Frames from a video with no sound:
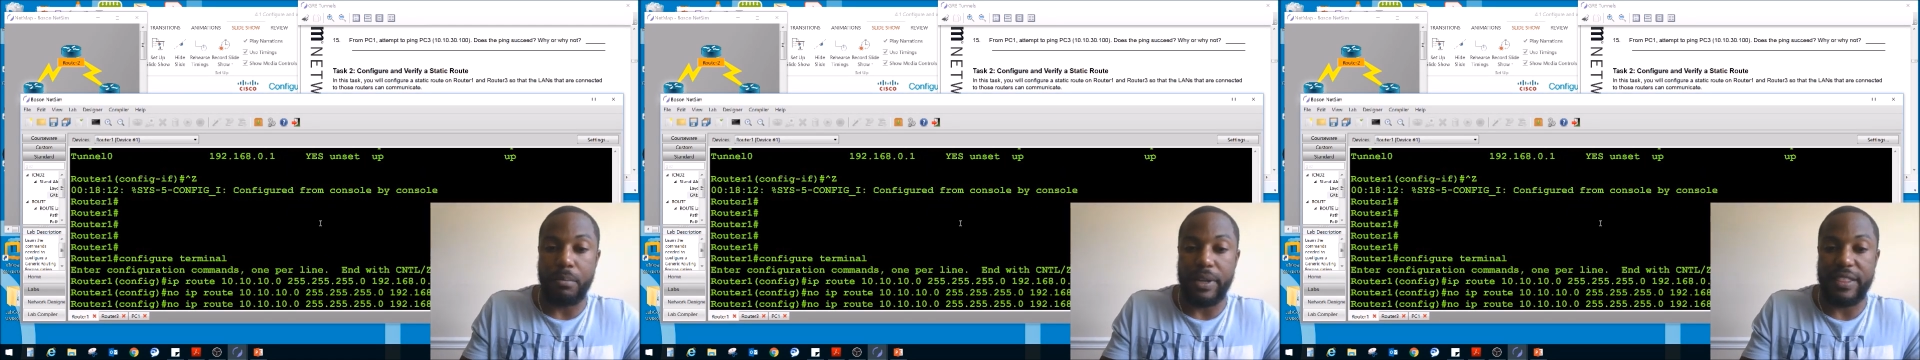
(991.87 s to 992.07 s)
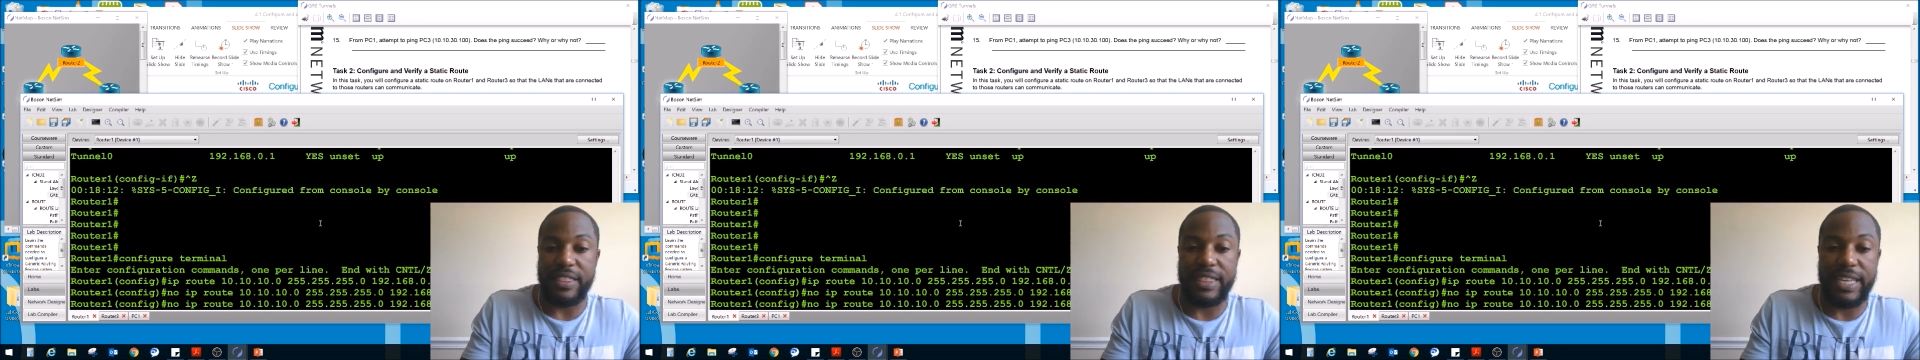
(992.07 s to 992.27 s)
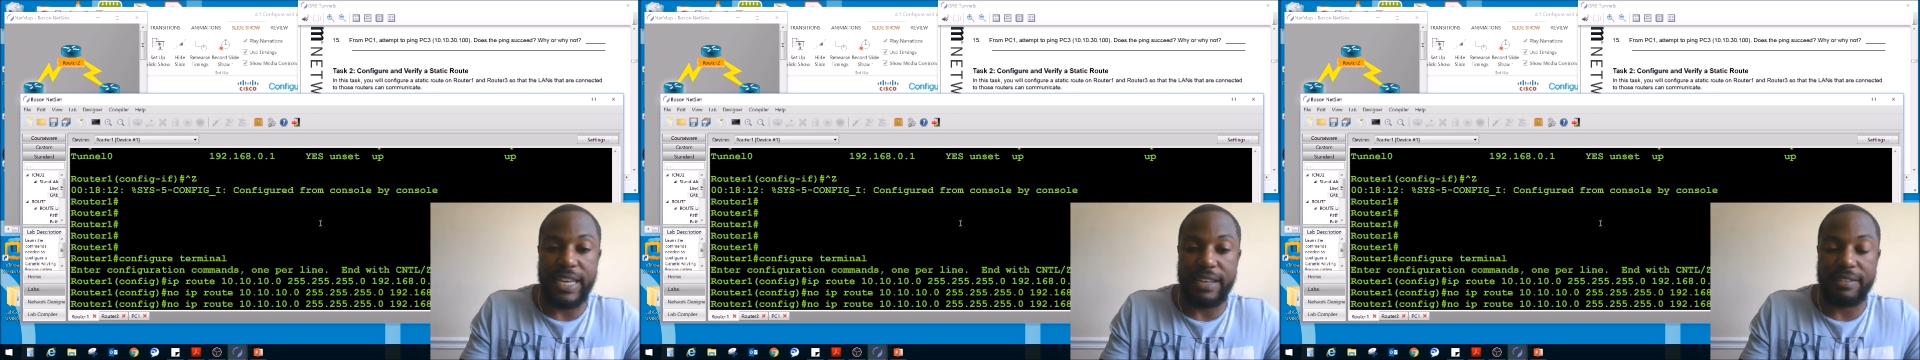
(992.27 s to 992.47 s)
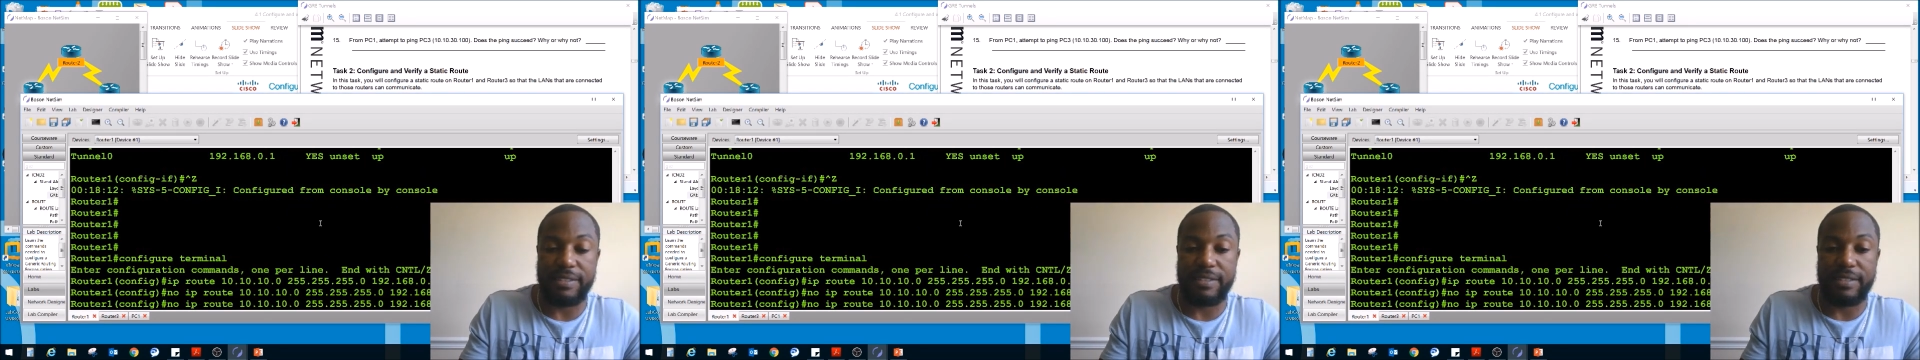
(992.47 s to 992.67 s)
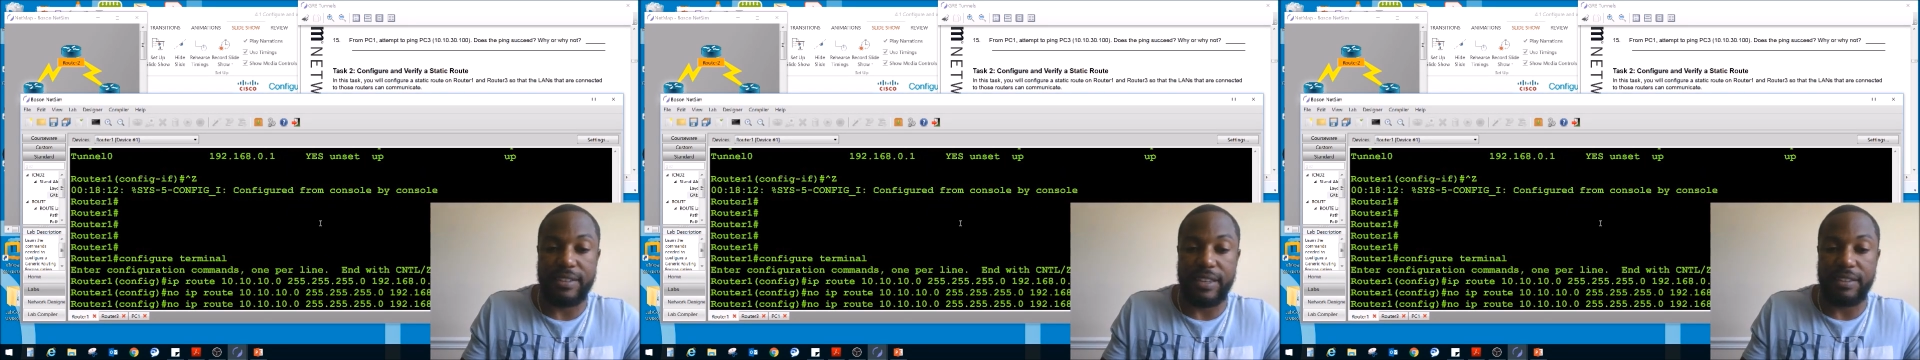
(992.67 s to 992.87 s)
but
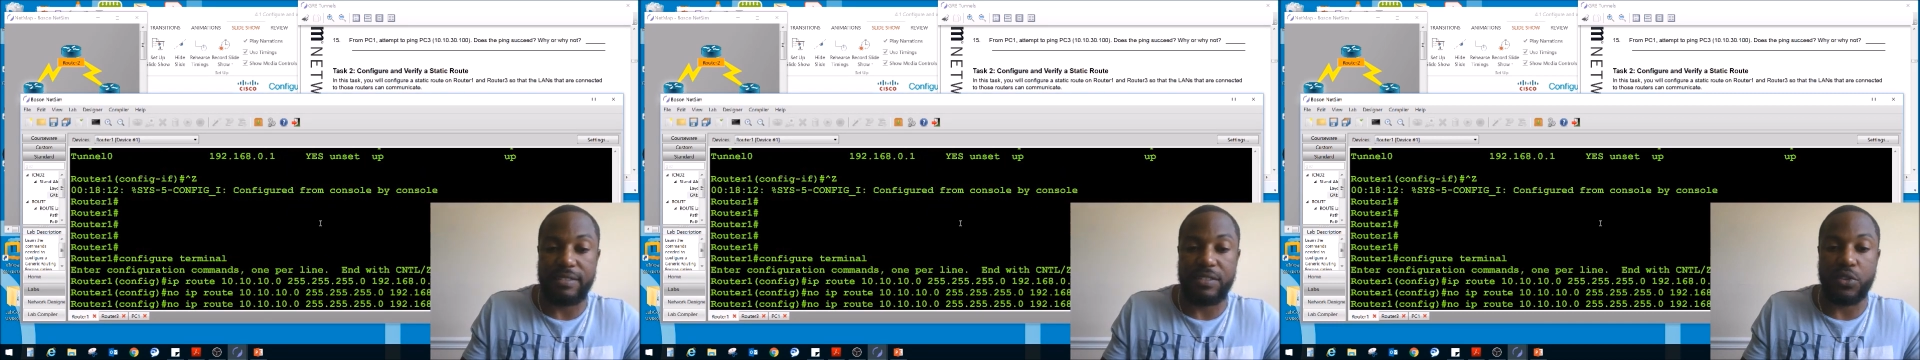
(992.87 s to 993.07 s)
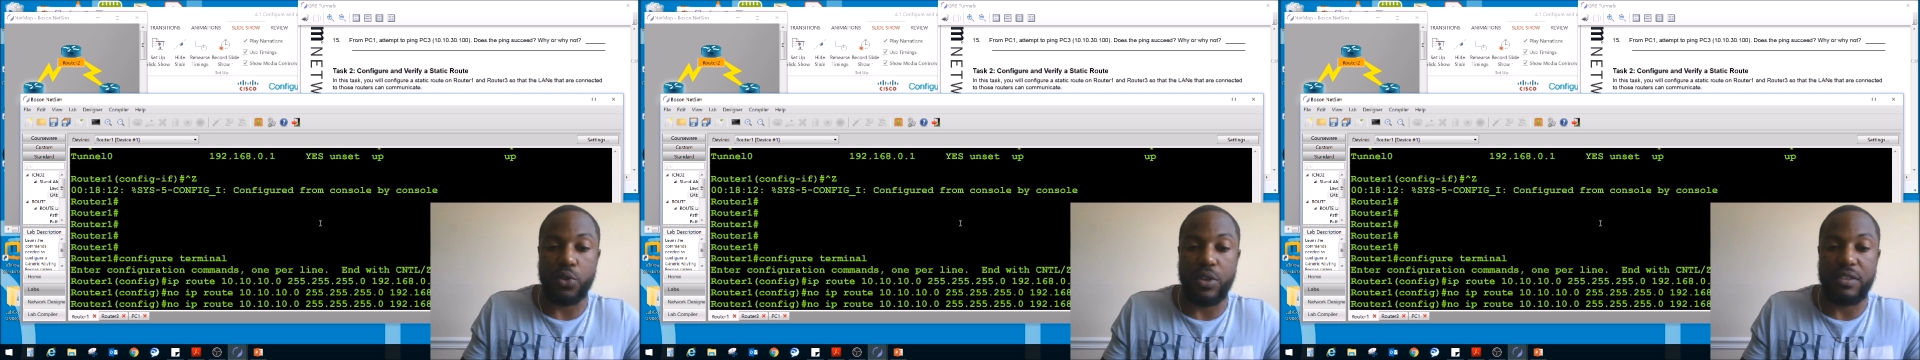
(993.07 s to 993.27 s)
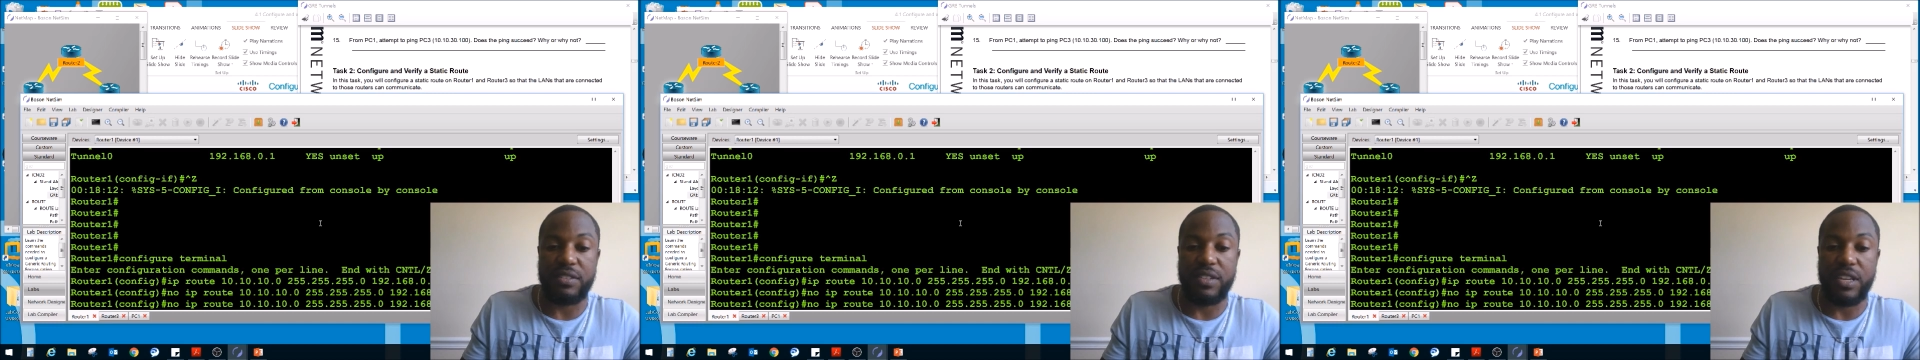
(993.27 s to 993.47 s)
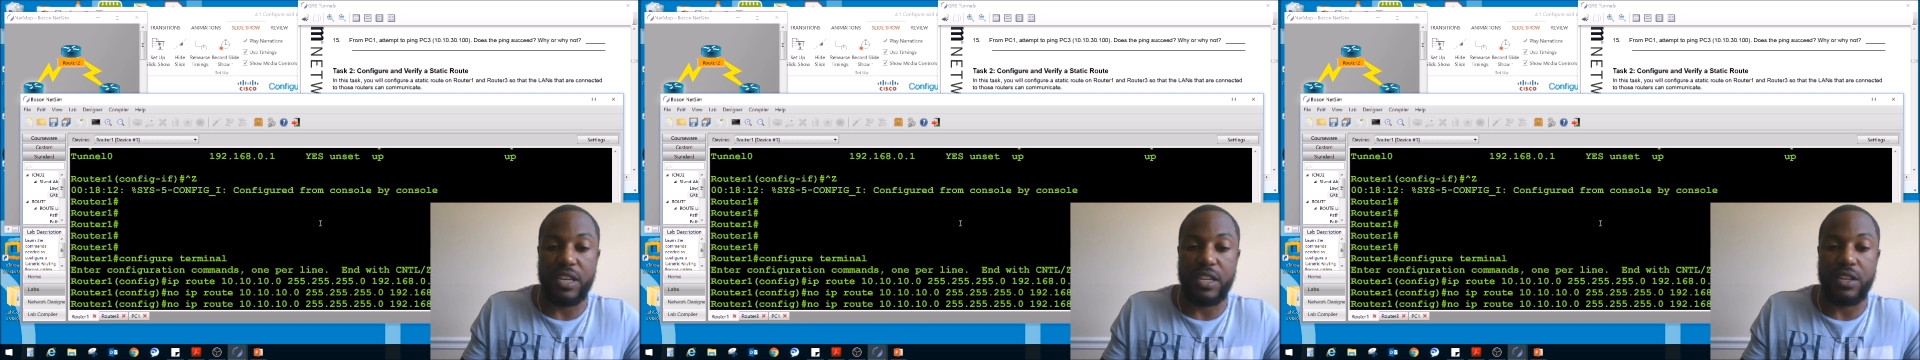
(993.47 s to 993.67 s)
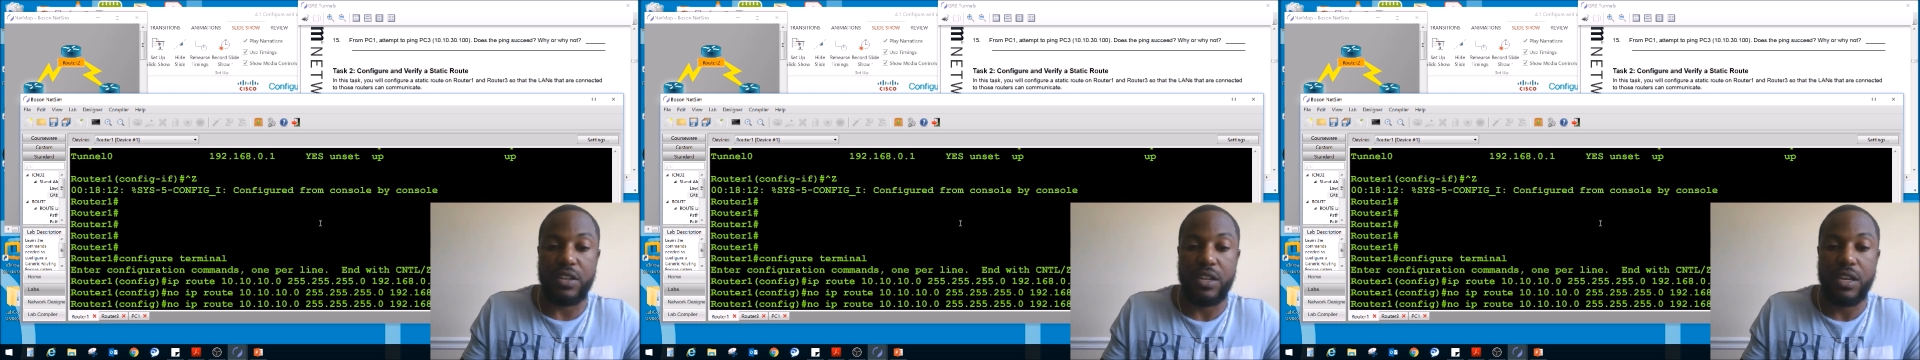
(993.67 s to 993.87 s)
this is to the
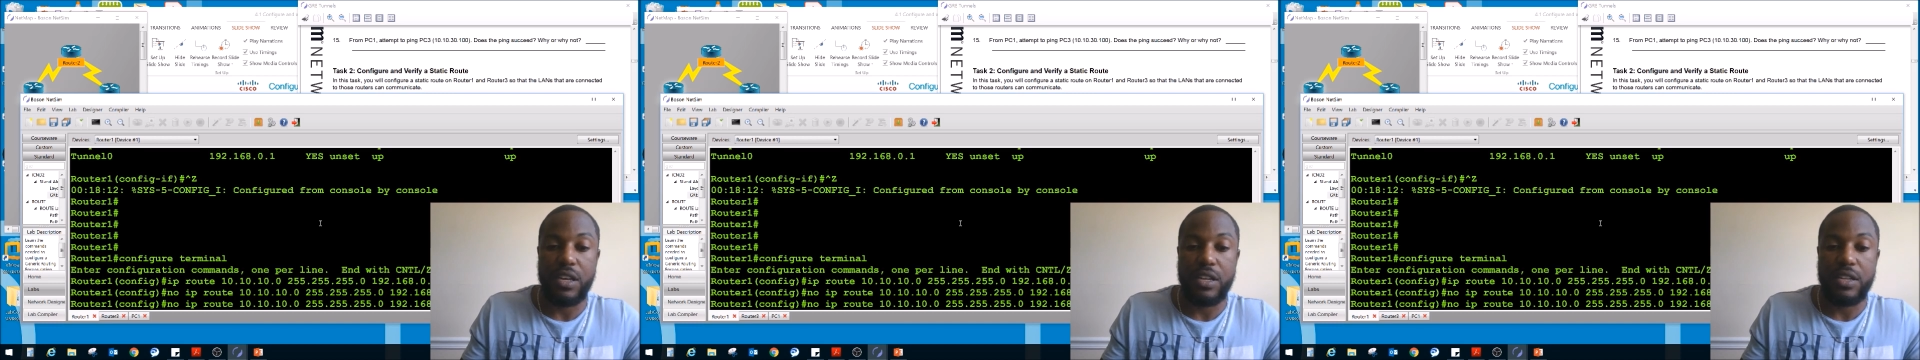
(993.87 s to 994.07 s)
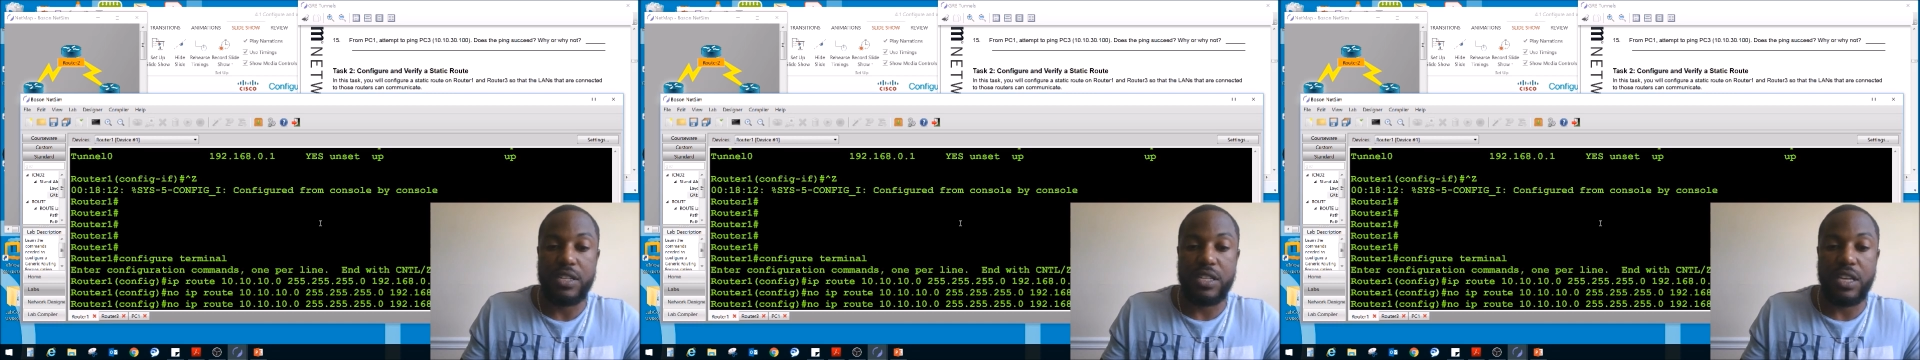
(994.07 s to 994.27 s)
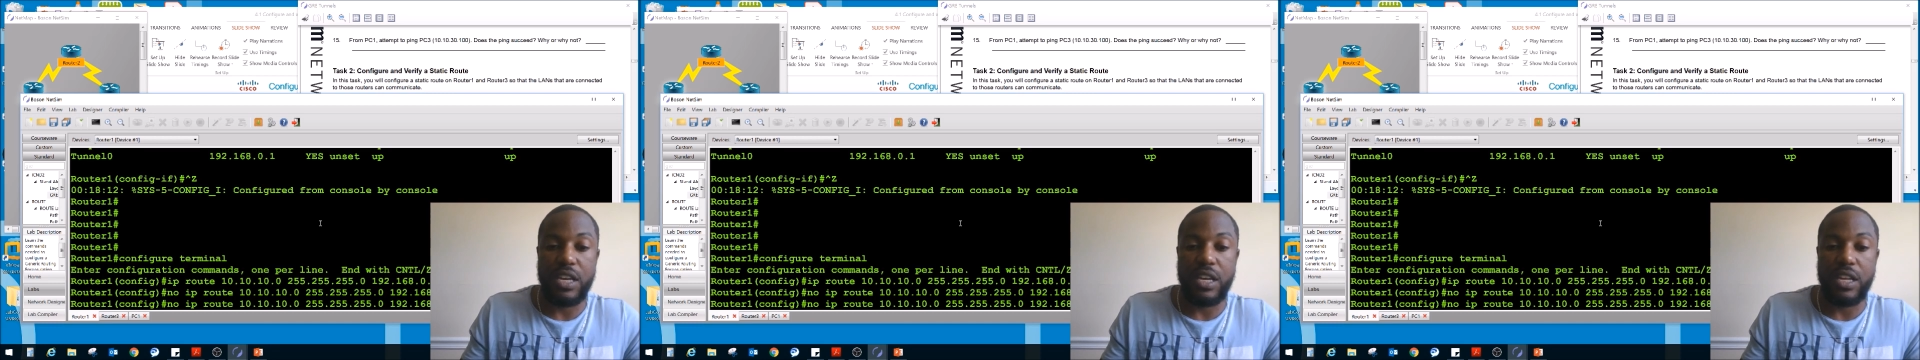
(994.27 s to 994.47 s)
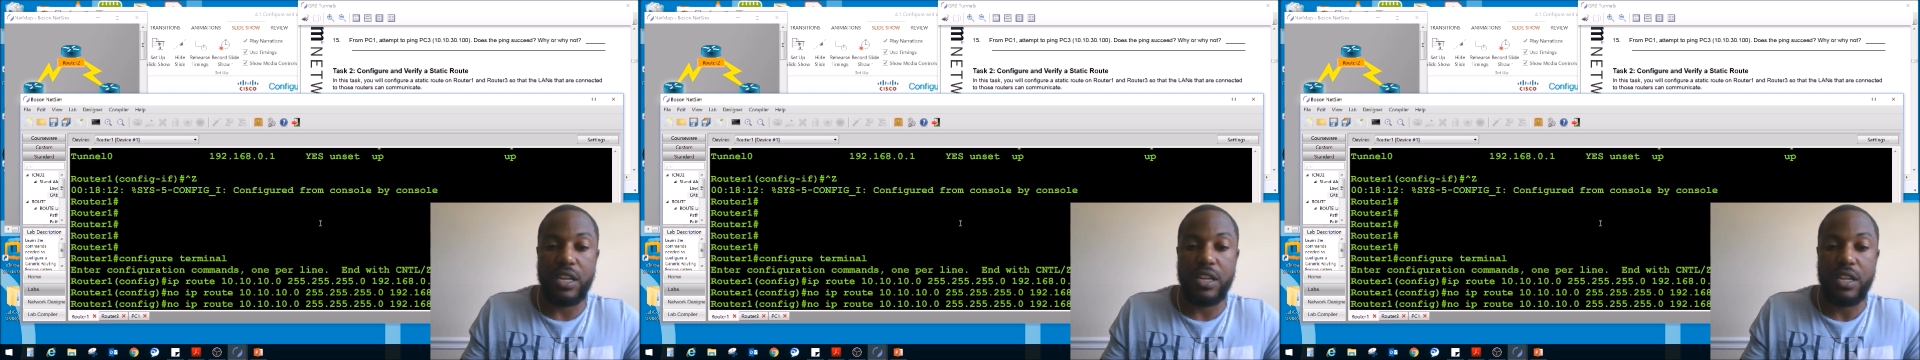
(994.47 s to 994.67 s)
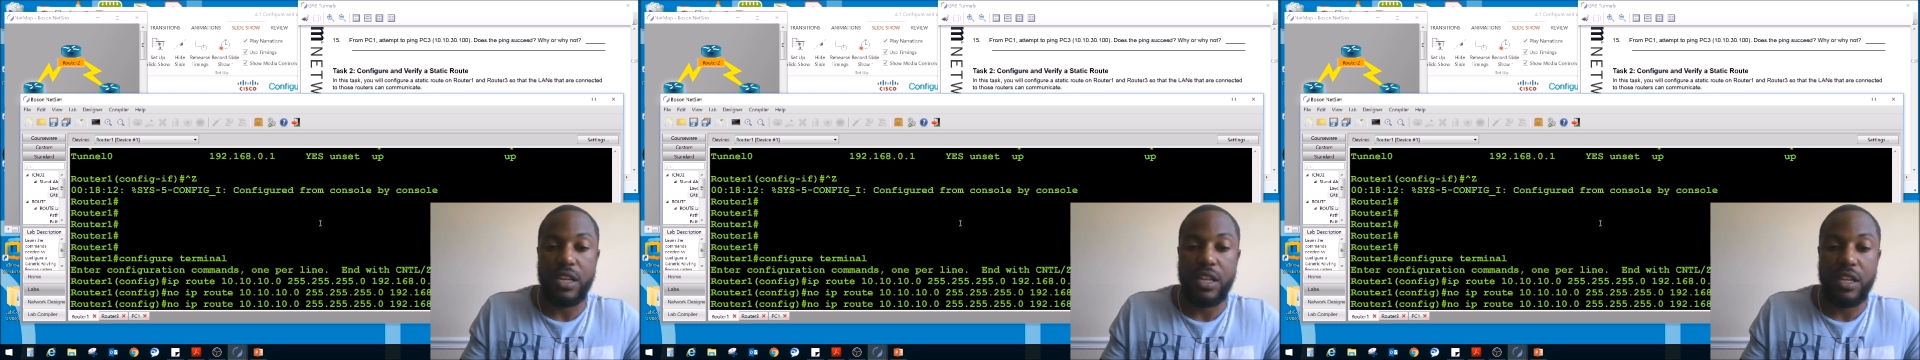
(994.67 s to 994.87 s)
10,
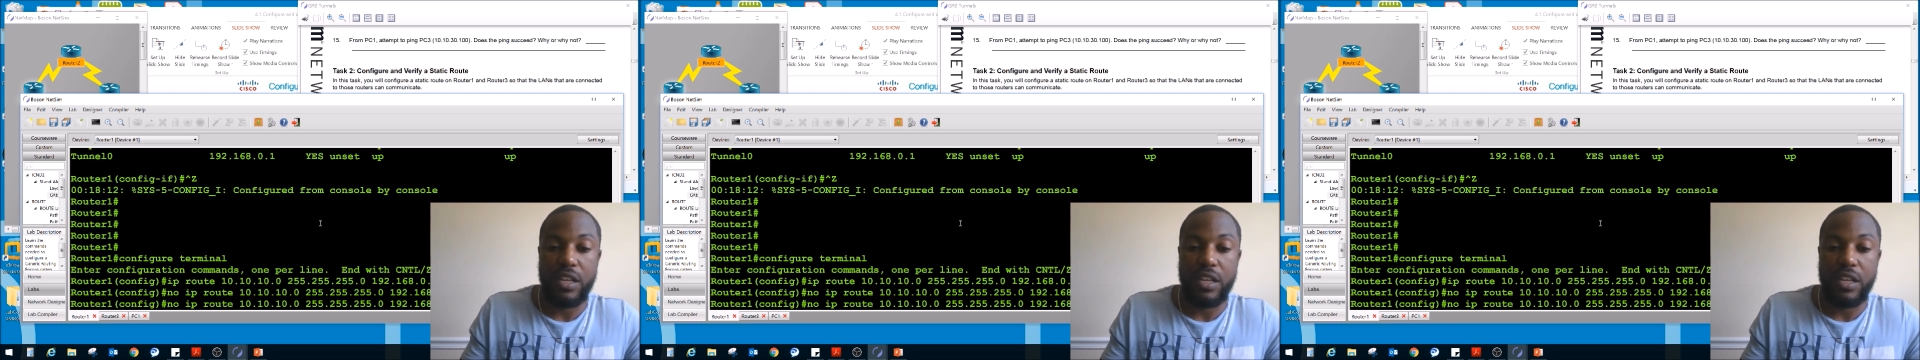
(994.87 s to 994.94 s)
10,